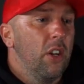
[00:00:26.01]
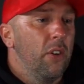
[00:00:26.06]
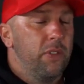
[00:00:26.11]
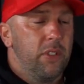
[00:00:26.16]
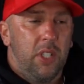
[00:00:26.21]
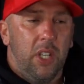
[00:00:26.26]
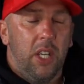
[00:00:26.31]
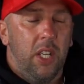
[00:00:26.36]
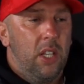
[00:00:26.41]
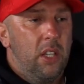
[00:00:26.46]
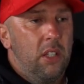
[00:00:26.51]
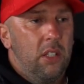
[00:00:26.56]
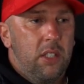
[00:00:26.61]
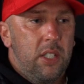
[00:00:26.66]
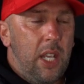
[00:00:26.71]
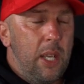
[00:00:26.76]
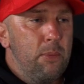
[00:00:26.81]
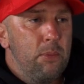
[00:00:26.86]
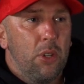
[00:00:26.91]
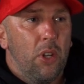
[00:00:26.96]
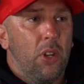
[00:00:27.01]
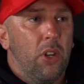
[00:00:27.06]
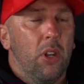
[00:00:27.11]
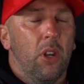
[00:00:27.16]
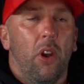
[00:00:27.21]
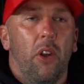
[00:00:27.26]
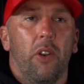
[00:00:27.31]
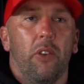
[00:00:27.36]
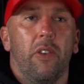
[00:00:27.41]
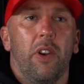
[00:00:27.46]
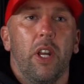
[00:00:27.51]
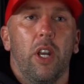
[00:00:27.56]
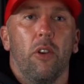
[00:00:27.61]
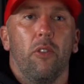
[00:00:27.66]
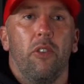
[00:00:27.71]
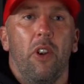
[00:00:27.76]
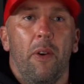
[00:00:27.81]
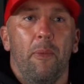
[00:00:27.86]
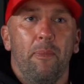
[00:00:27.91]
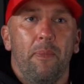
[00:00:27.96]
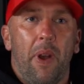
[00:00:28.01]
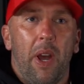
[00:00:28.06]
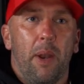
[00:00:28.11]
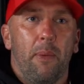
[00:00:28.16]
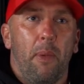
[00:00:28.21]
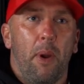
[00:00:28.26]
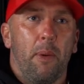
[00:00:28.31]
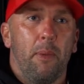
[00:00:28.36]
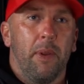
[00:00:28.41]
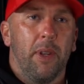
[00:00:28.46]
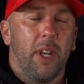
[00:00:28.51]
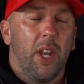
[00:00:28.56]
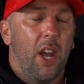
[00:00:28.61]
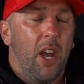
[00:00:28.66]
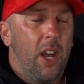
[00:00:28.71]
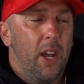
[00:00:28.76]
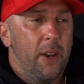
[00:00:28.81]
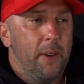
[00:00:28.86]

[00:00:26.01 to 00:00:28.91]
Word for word: Obviously, team's on a really good run at the moment.